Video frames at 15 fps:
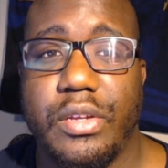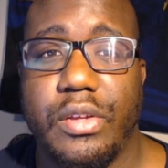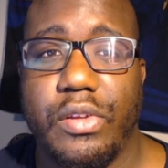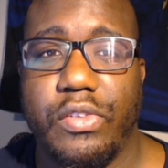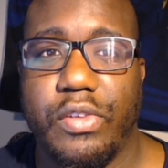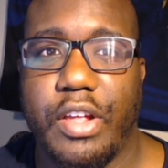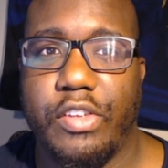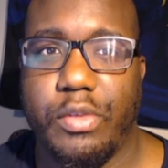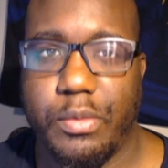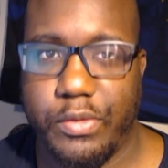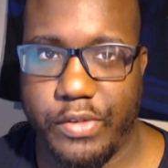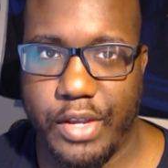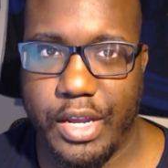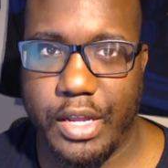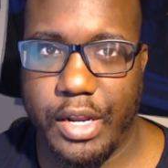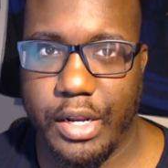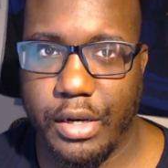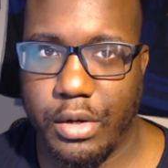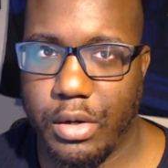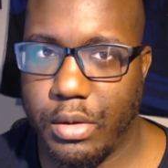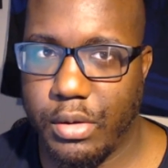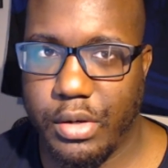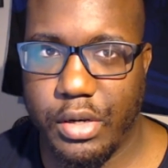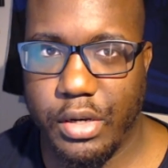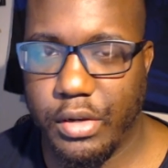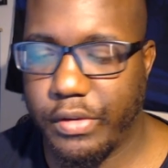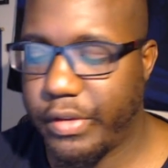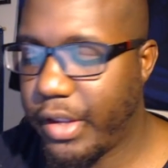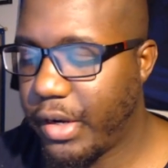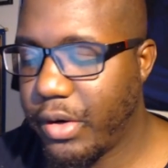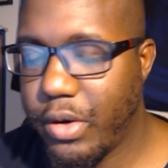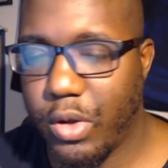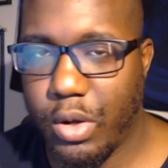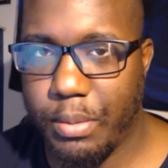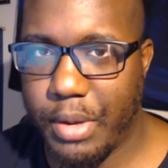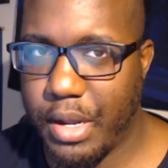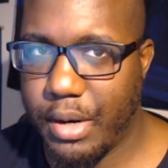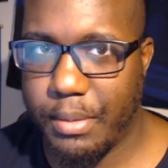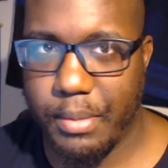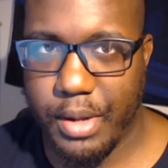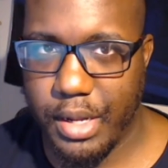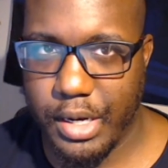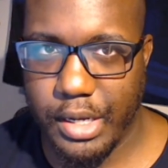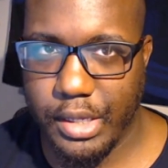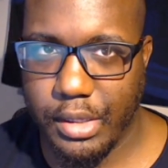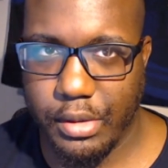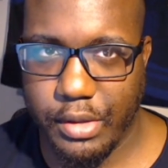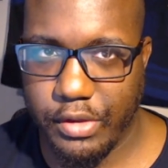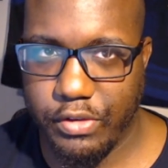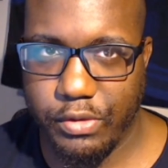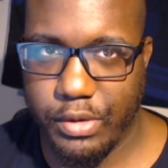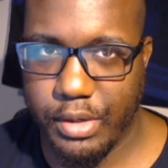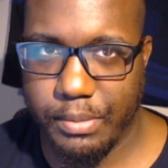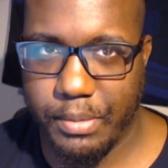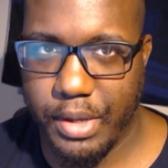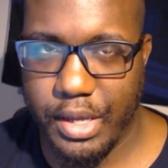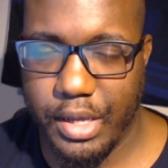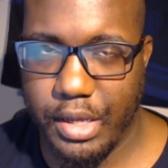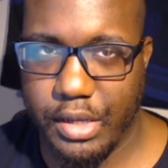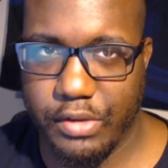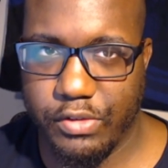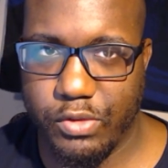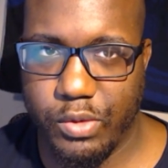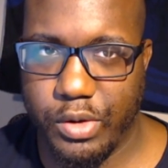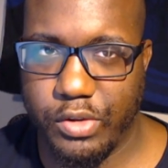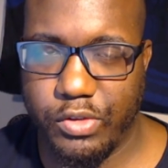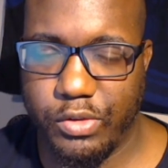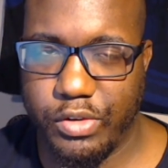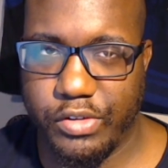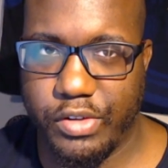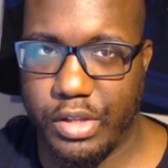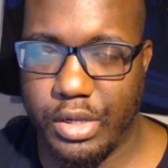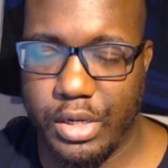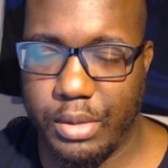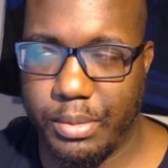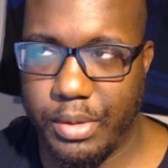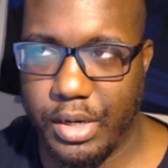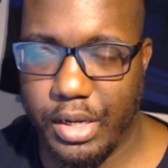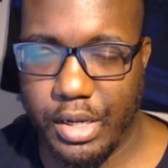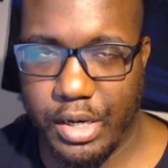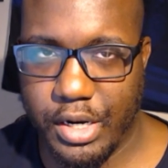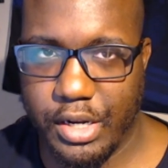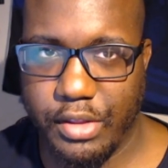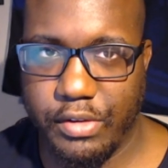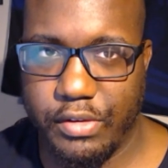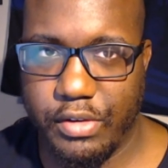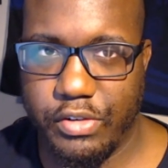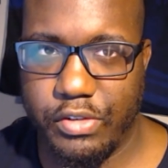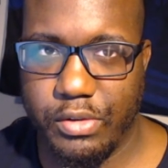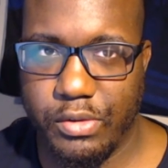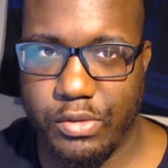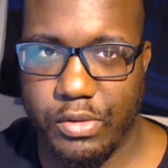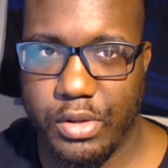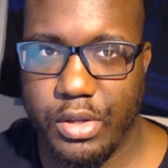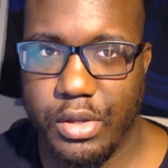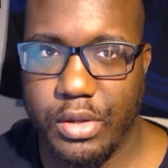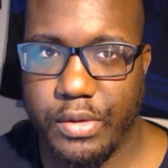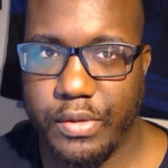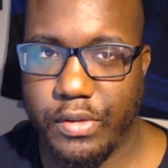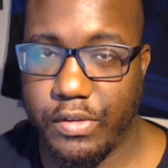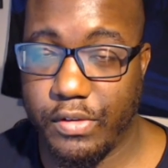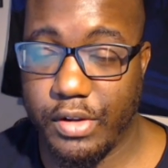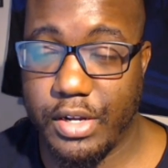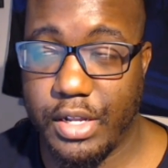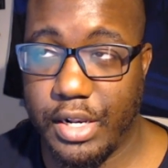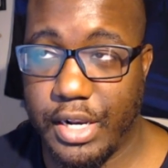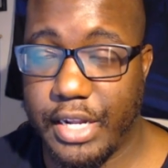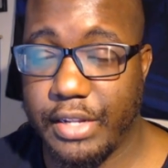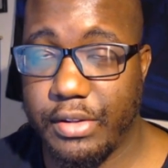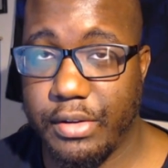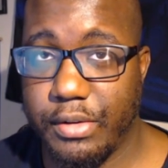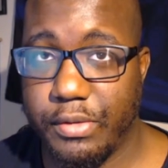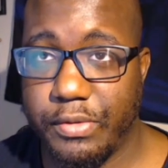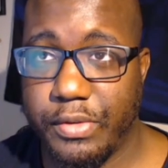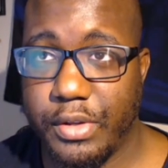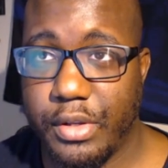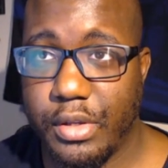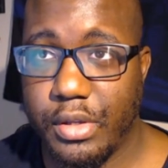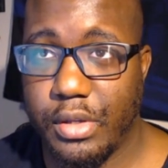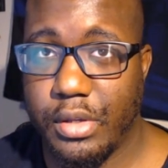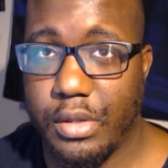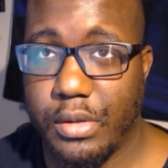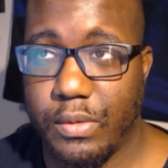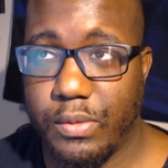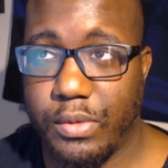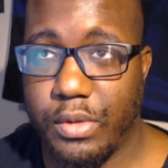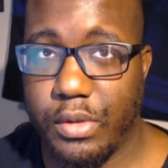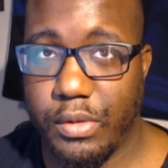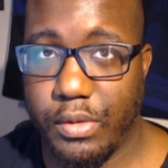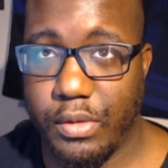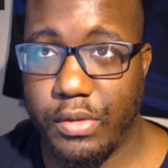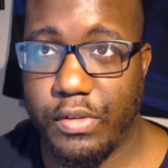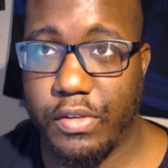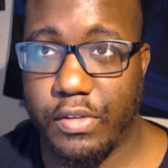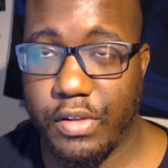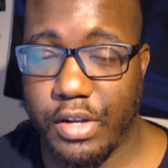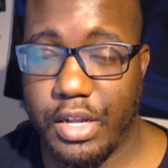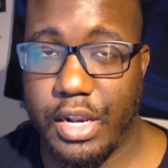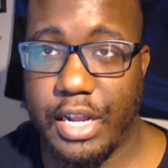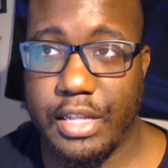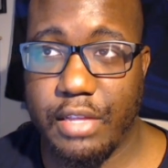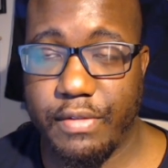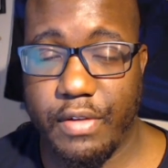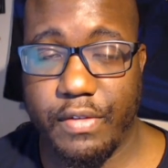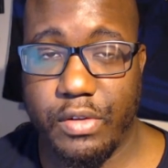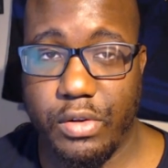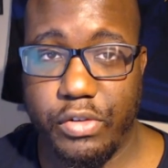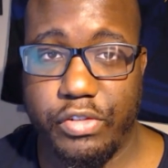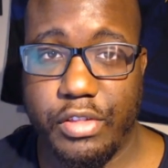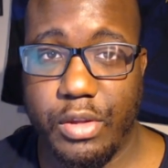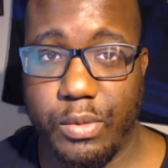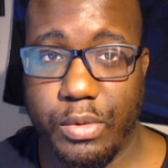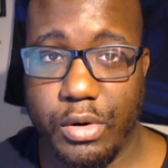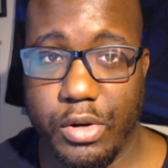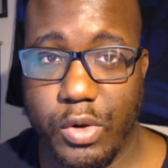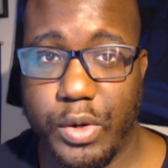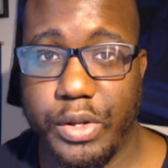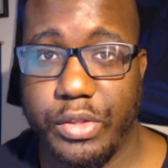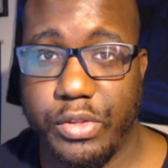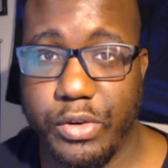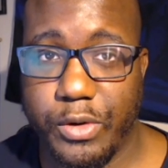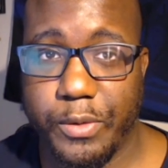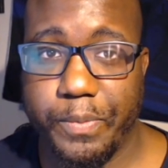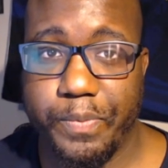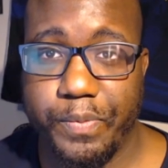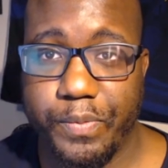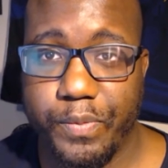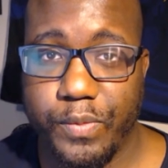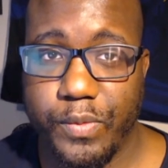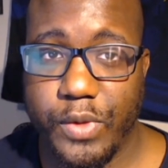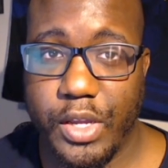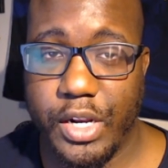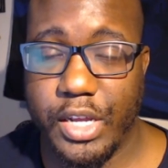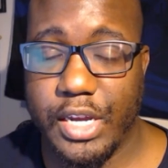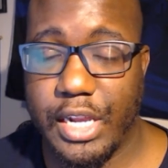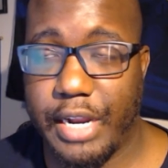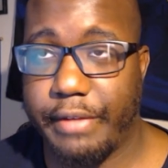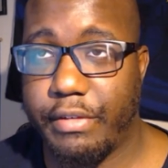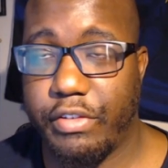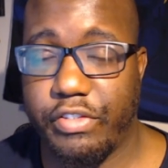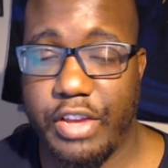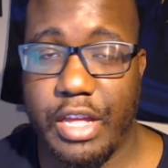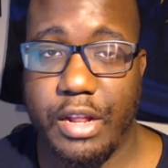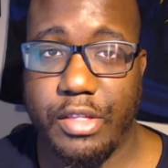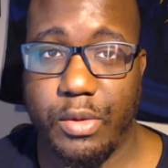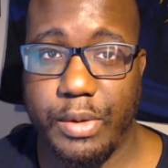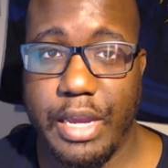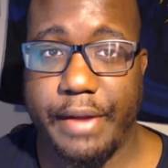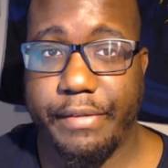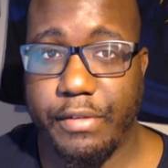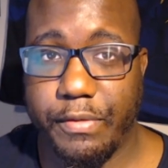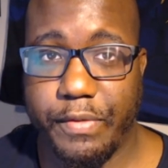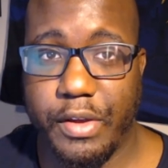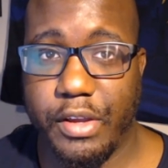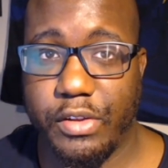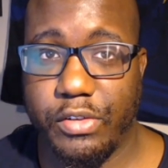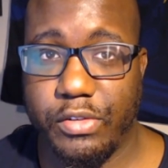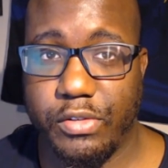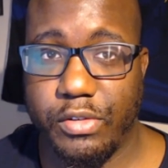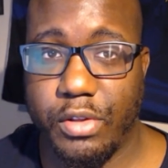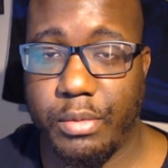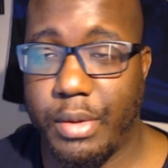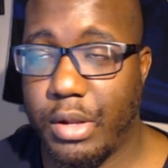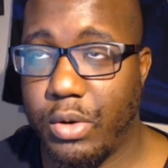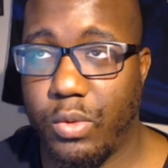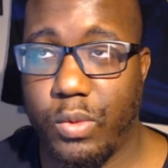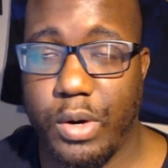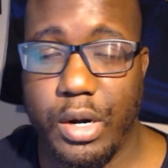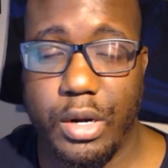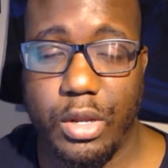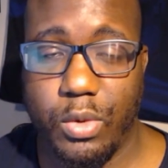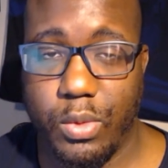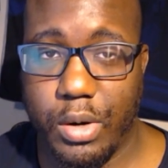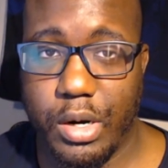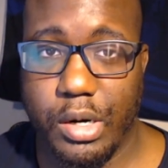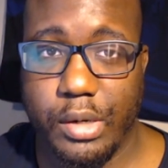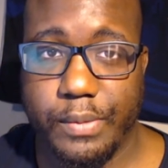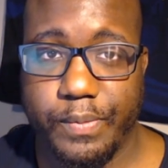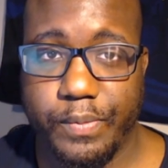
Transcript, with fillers: So that's what I'm saying. Like, no, there's like no amount of money that you can make is going to just eliminate a lot of these issues. This is a collective, this is a collective evolution that we are going through and a collective shadow that we have to face, no matter where you are